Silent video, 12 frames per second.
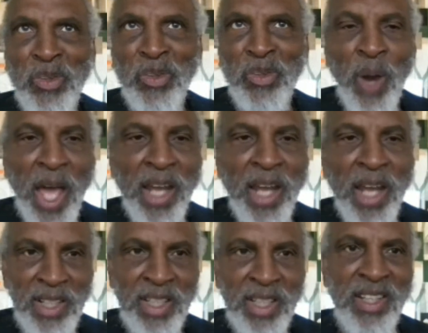is
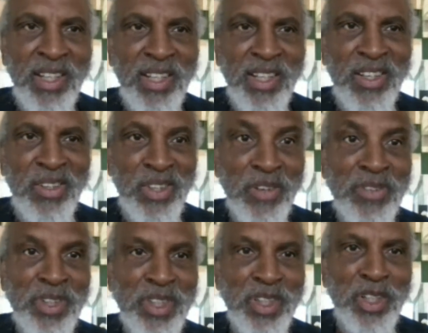radically
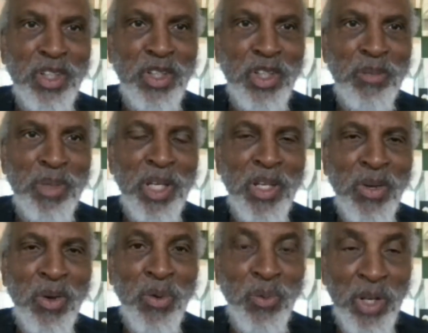different depending
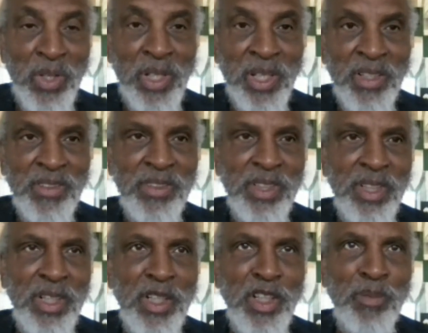on where you live,
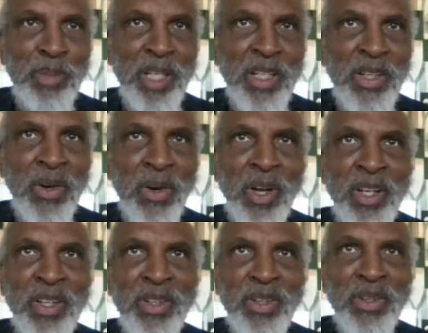depending
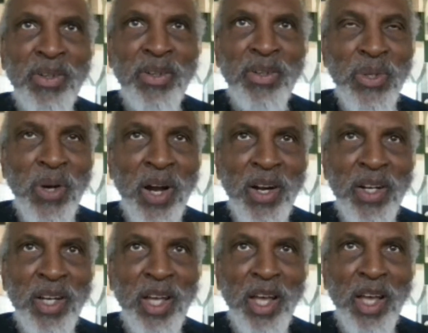on who you are,
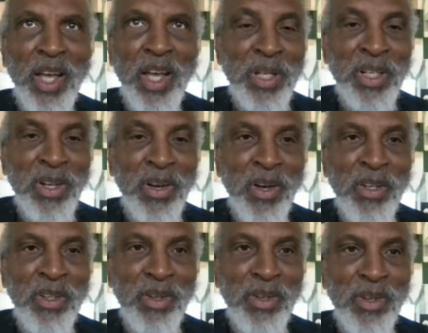and depending
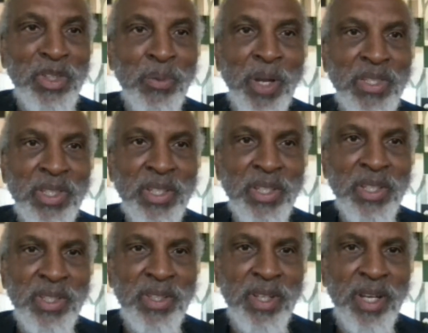on what your race is.
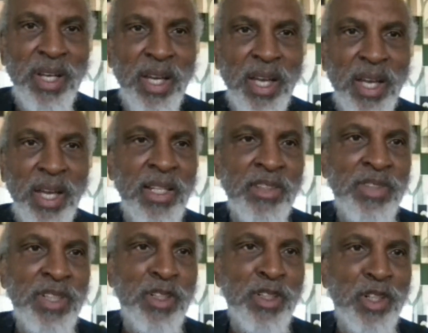I live
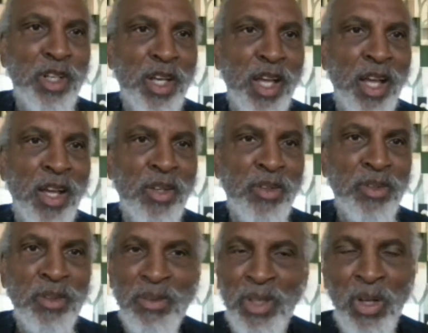in uh,
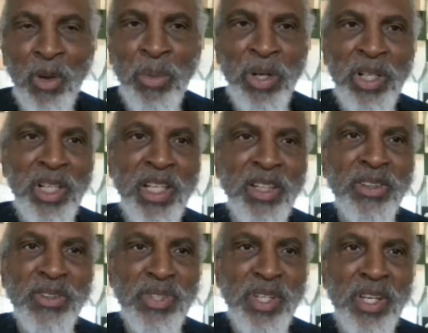the, the, low Berkeley
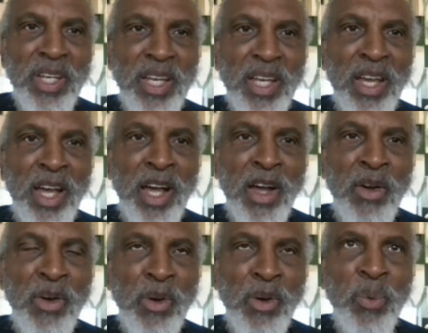Hills. Uh,
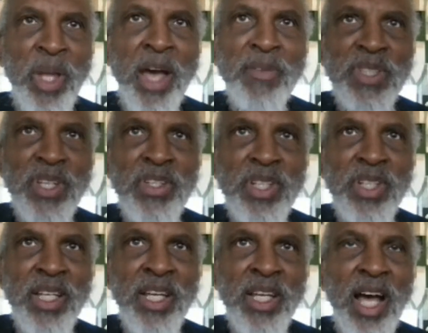we have
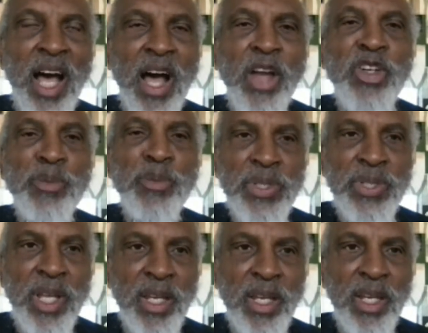essentially
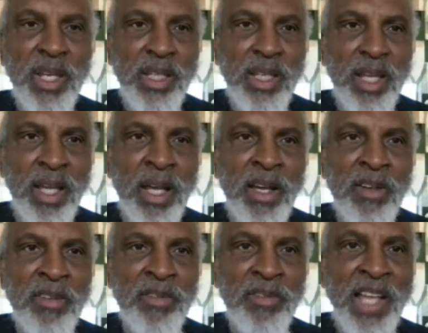100% uh,
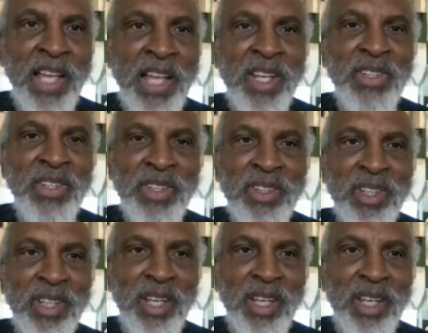vaccination